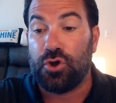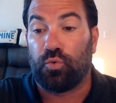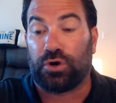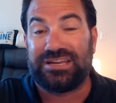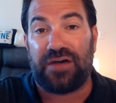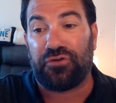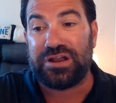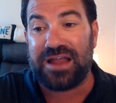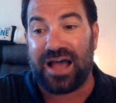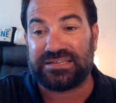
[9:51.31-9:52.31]
we're definitely
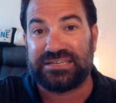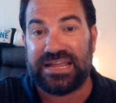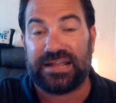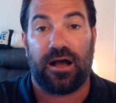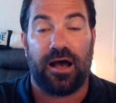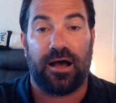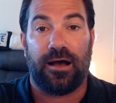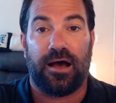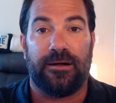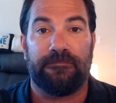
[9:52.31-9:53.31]
not seeing
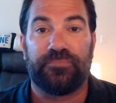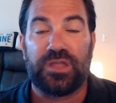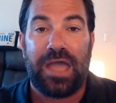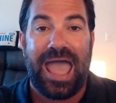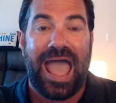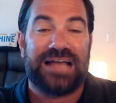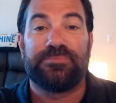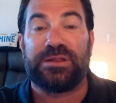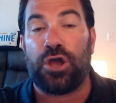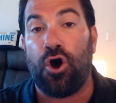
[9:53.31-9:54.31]
as
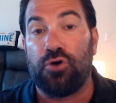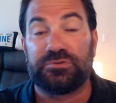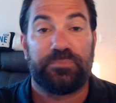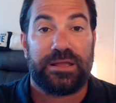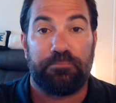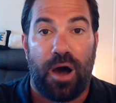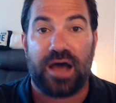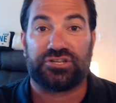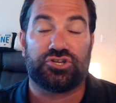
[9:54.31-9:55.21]
many homes being bought,